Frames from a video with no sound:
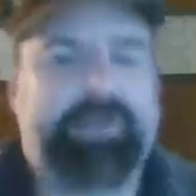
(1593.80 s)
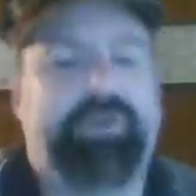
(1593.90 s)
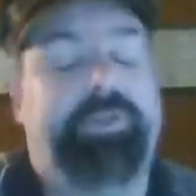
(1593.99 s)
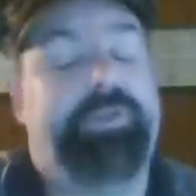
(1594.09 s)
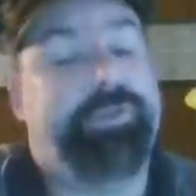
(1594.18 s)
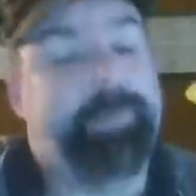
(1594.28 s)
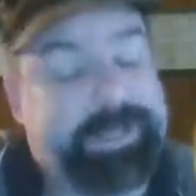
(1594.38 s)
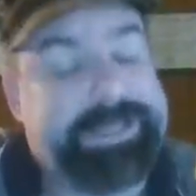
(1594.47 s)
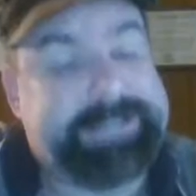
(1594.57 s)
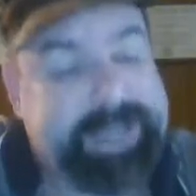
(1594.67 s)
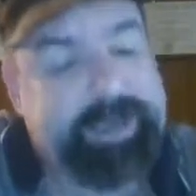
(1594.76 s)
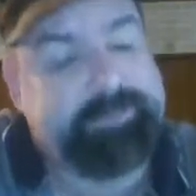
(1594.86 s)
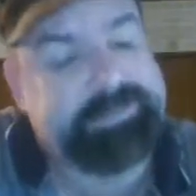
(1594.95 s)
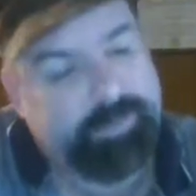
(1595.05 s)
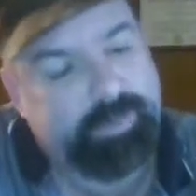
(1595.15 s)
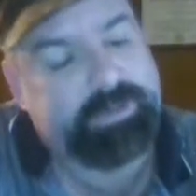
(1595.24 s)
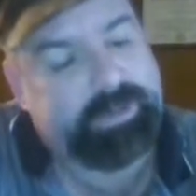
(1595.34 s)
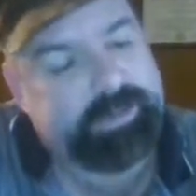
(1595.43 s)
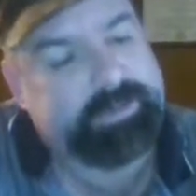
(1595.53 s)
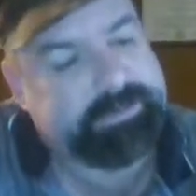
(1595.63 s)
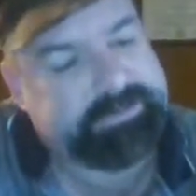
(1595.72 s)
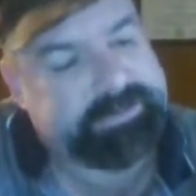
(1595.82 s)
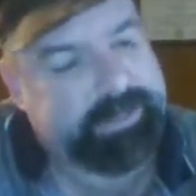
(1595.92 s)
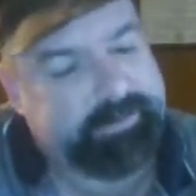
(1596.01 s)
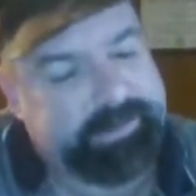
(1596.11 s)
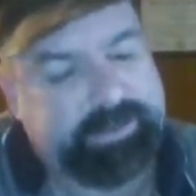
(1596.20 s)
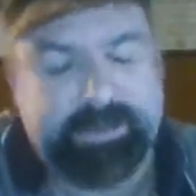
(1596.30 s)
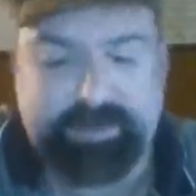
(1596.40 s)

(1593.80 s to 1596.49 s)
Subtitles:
you're 3 times more likely, Tommy,